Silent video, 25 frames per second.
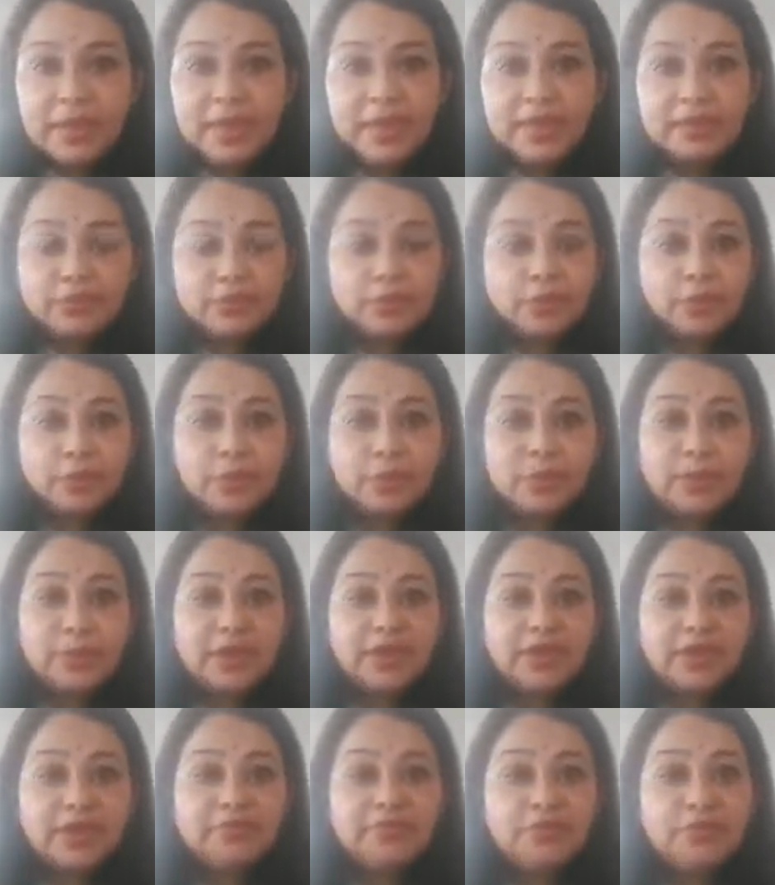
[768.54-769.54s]

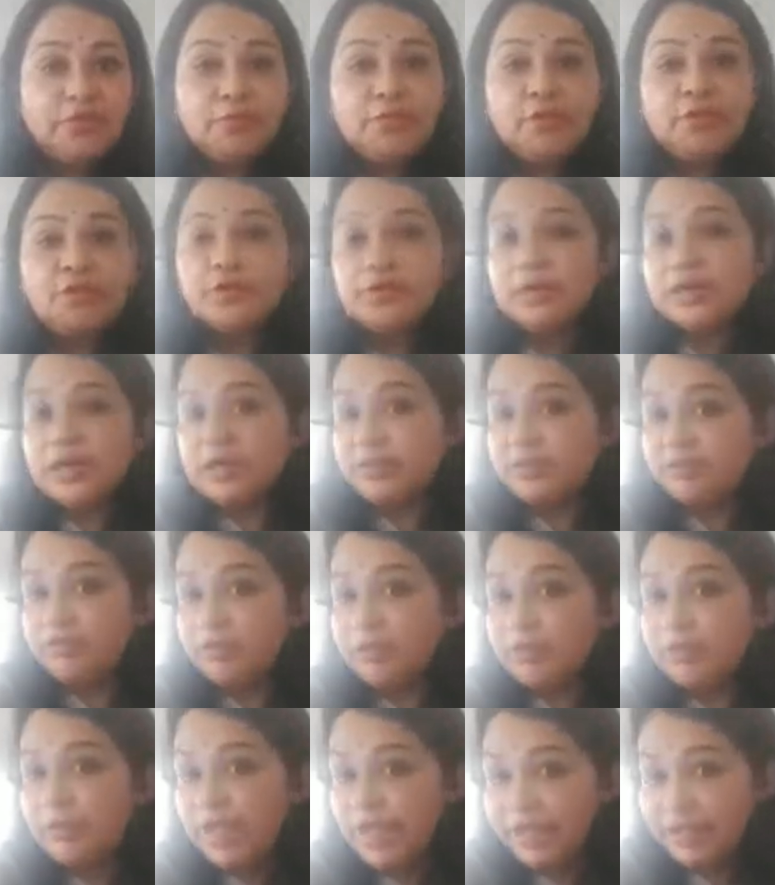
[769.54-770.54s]
So if you want to
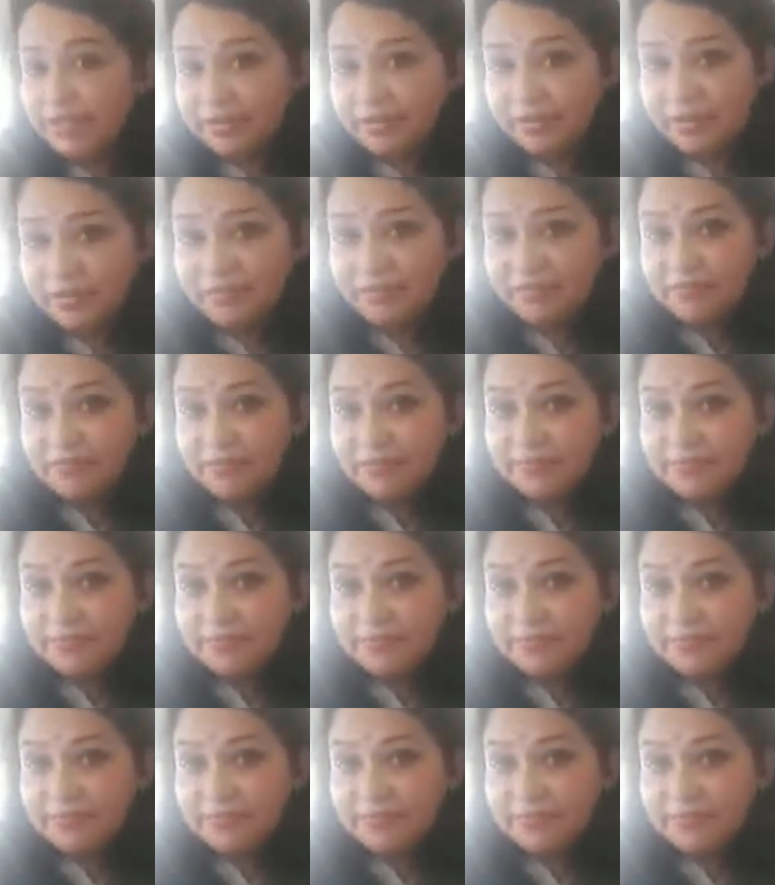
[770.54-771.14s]
control dandruff,